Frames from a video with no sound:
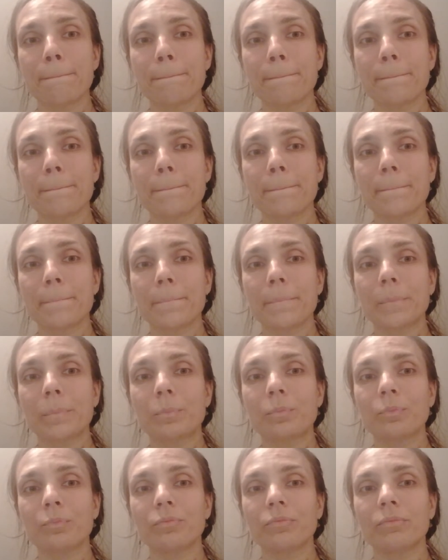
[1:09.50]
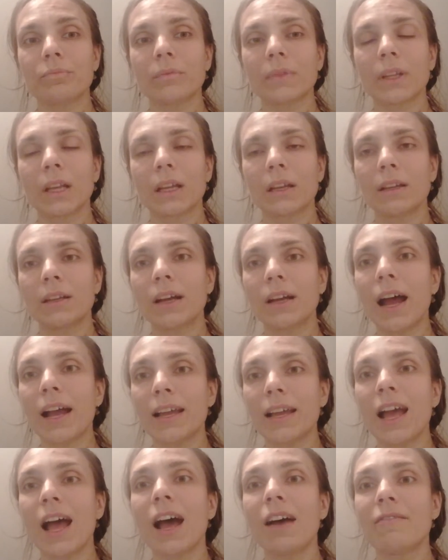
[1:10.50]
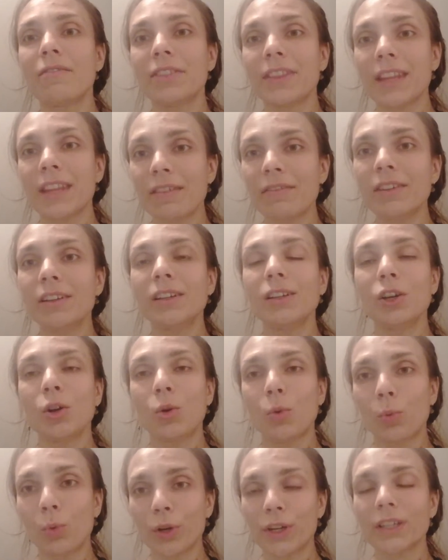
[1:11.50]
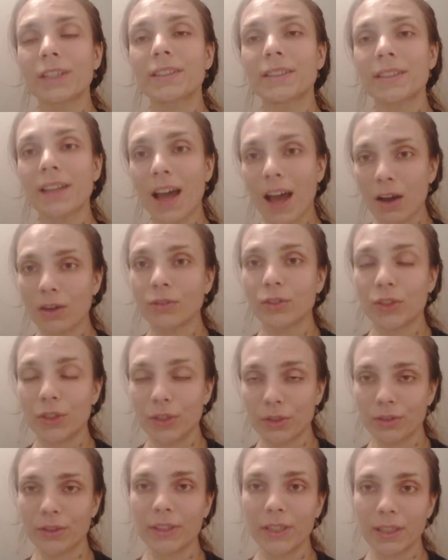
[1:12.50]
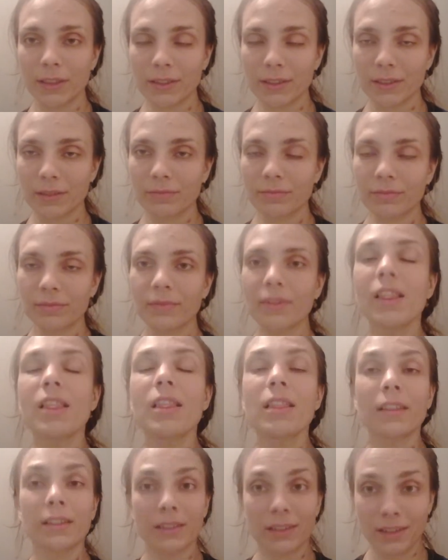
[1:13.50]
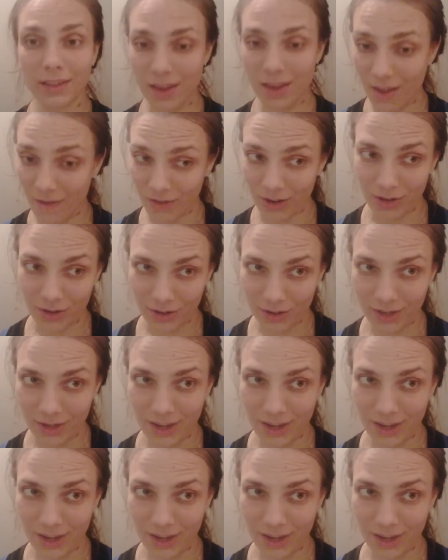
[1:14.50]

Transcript: um, I have never worked out during it. Never.